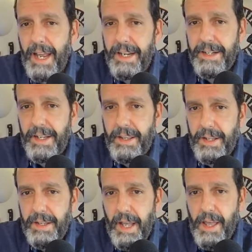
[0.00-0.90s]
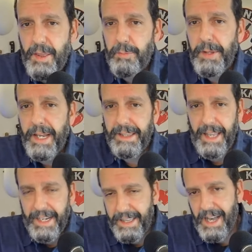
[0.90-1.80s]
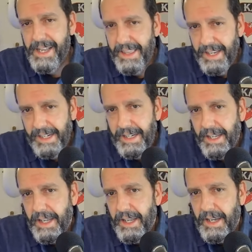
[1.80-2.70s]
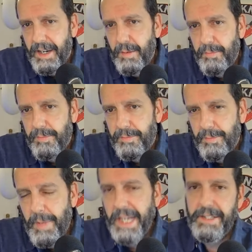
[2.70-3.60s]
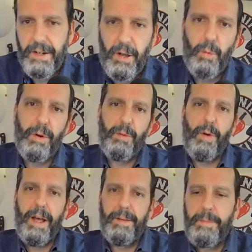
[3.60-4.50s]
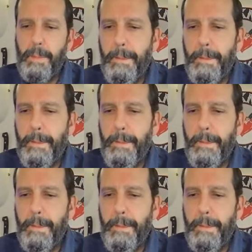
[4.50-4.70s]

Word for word: and uh, the the blade length I think um, makes it all worthwhile.